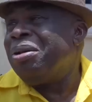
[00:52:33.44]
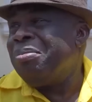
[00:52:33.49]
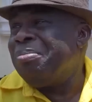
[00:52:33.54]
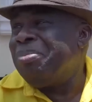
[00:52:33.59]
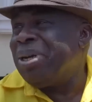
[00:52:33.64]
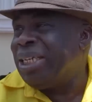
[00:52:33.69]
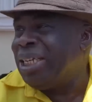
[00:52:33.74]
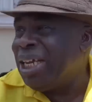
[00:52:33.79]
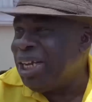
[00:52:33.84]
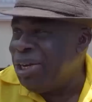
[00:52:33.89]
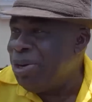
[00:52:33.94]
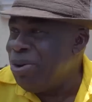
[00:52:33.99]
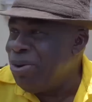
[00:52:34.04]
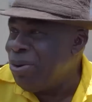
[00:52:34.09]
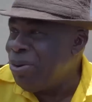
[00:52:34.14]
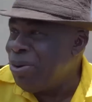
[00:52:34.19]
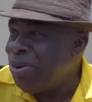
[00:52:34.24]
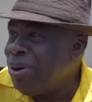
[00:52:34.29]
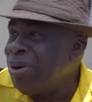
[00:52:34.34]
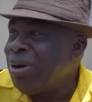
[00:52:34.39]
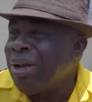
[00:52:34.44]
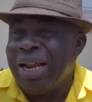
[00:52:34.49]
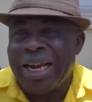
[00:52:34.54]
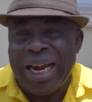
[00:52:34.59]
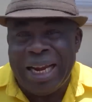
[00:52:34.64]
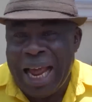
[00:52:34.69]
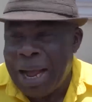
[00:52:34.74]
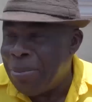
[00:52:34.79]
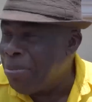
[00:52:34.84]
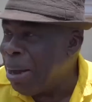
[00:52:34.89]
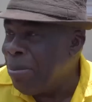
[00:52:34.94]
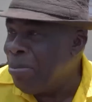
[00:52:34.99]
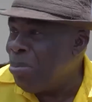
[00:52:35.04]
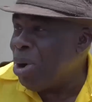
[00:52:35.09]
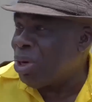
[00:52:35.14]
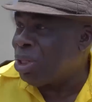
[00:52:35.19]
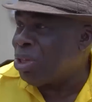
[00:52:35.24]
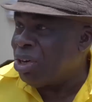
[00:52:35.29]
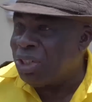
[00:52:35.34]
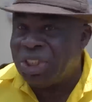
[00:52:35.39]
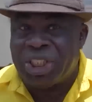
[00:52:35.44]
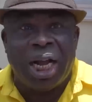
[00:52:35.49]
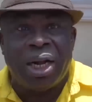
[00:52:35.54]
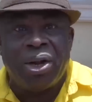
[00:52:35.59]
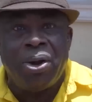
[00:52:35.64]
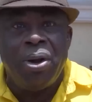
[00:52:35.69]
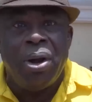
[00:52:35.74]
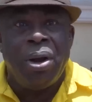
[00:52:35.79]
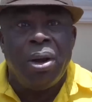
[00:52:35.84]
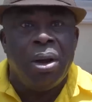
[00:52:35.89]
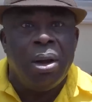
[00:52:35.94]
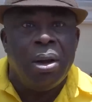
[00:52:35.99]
but they knew. Nakbam Botorochaku.